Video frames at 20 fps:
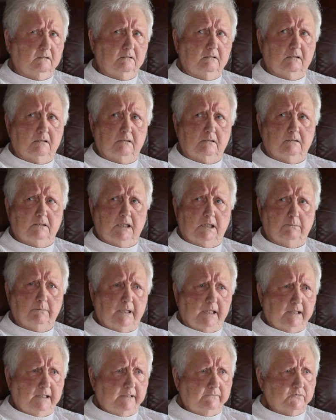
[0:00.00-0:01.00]
I looked at him,
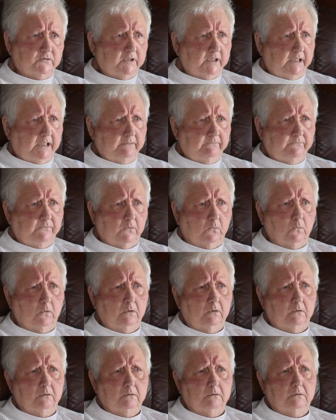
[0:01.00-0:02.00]
I'd never seen him before.
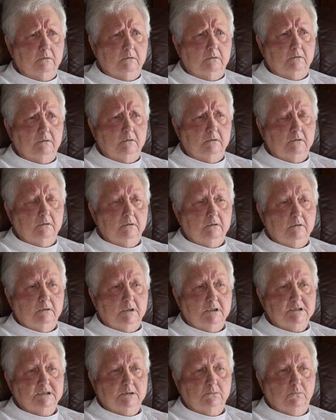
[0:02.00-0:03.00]

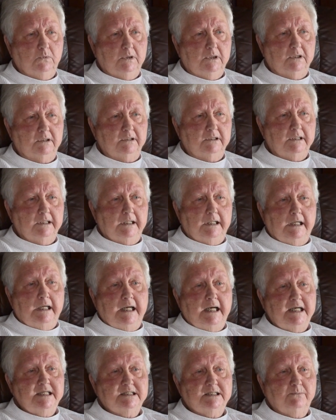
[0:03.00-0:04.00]
I said, what?
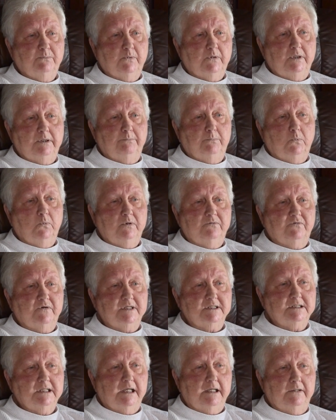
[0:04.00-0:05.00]
He said, well, your
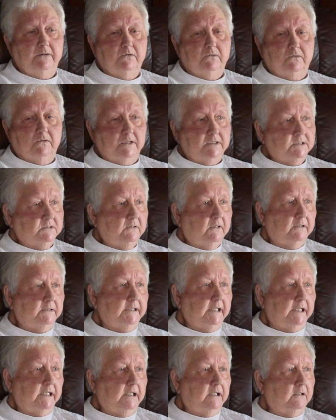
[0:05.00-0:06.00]
boyfriend's not here tonight, so I'll
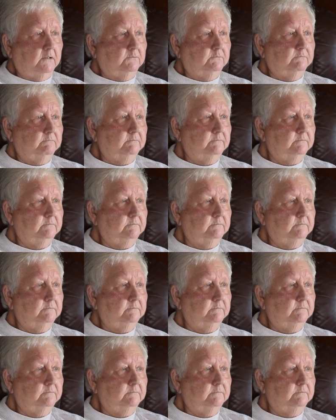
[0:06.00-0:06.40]
take you home.